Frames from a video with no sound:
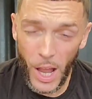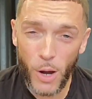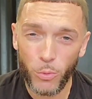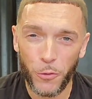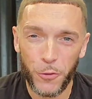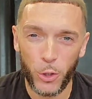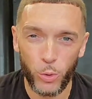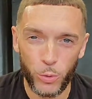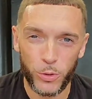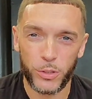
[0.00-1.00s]
I
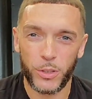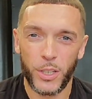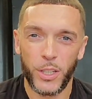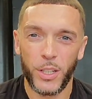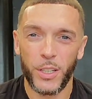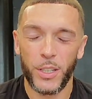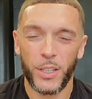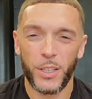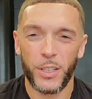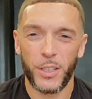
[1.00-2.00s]
refuse
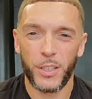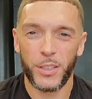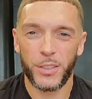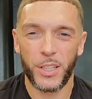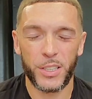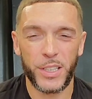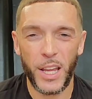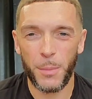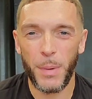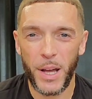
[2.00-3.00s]
to
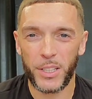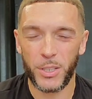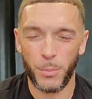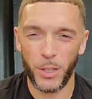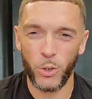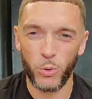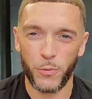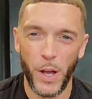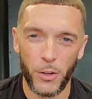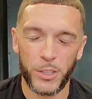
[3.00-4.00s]
stand by somebody who's
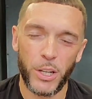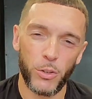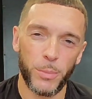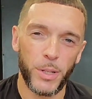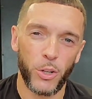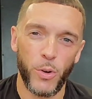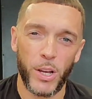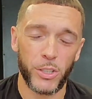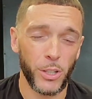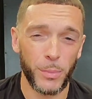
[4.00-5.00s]
volunteering to be a
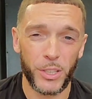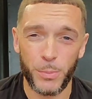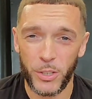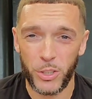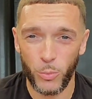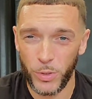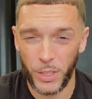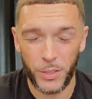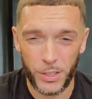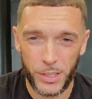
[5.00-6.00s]
crash dummy, especially one
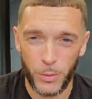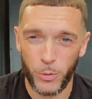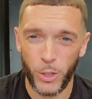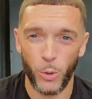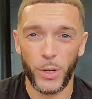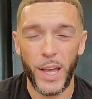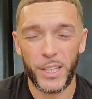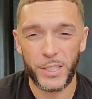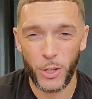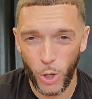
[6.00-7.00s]
that doesn't even know it.
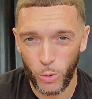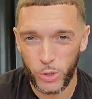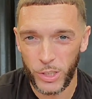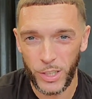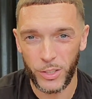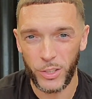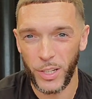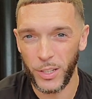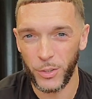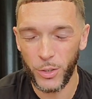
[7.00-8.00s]
As a coach, in,
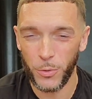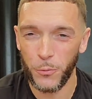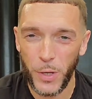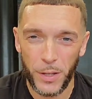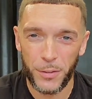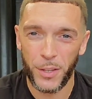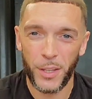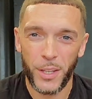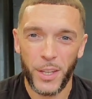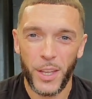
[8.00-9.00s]
in good faith,
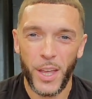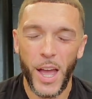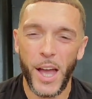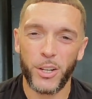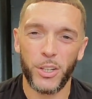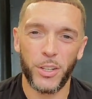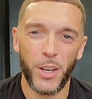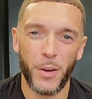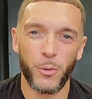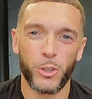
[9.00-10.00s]
I could
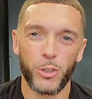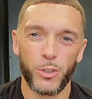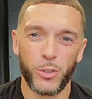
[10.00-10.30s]
never